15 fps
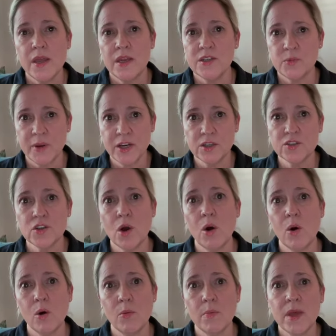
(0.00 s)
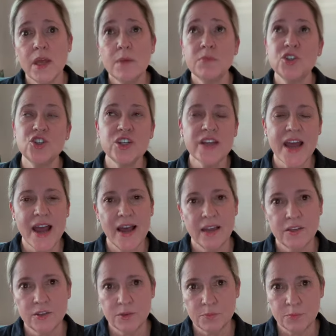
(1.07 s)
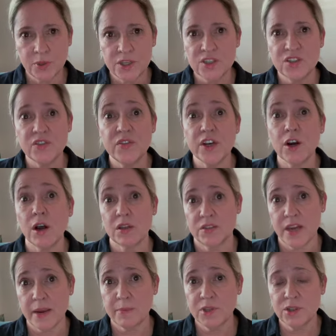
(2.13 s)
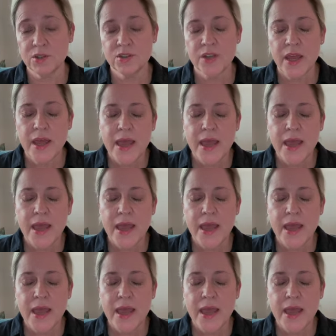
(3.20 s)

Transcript: his parents' home, but she had had pretty severe Alzheimer's.